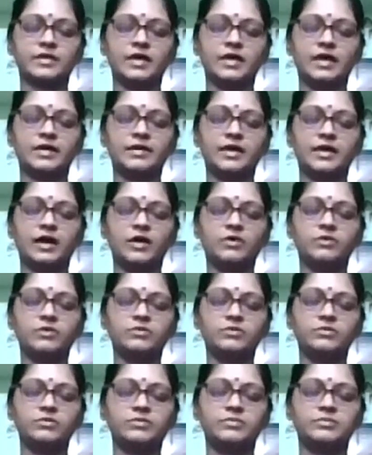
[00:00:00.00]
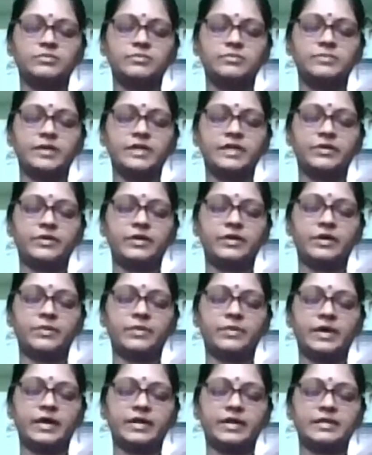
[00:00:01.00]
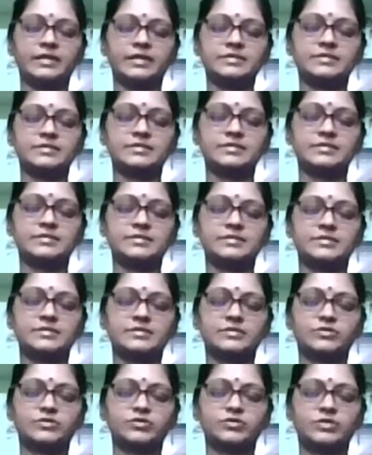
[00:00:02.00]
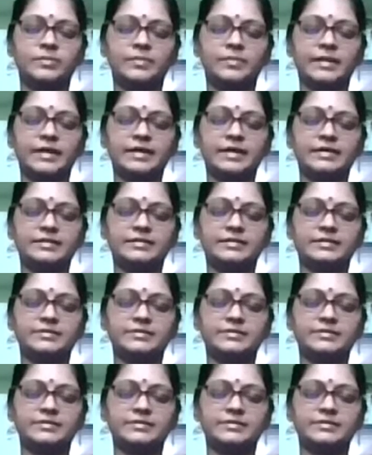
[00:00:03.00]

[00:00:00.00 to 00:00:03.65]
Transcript: And now bring your awareness to the breath.